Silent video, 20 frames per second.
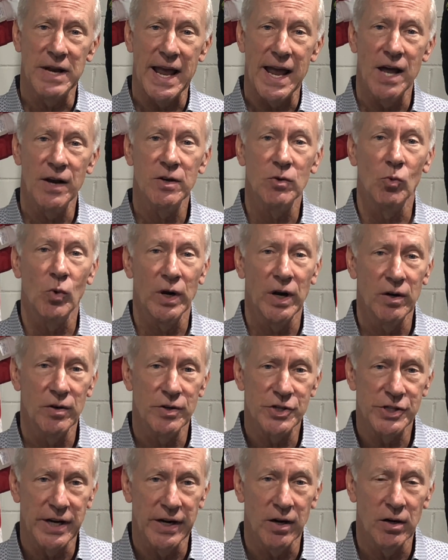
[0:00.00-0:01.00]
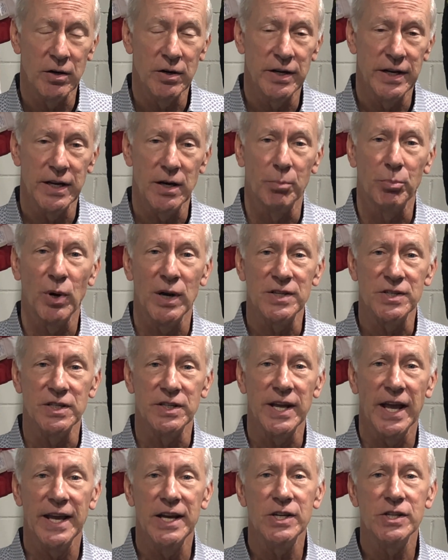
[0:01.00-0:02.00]
down to 100 Share and did a
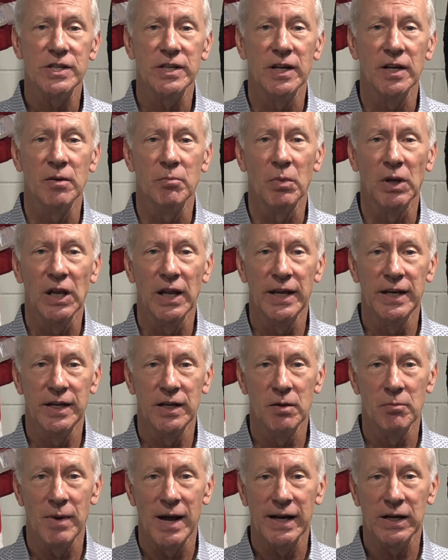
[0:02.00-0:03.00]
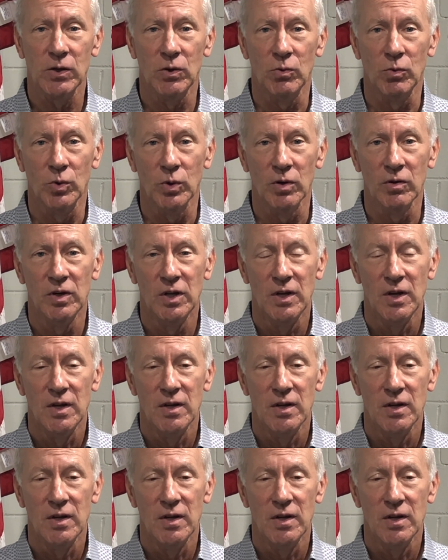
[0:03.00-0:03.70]
presentation, and Melinda and Michael were